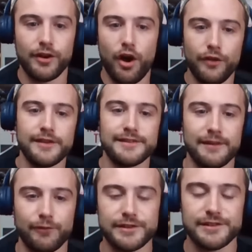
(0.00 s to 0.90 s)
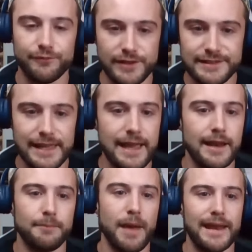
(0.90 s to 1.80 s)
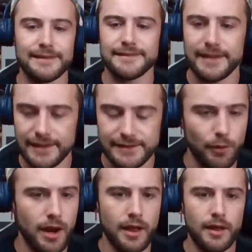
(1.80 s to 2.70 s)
all these different sophisticated betting syndicates and what.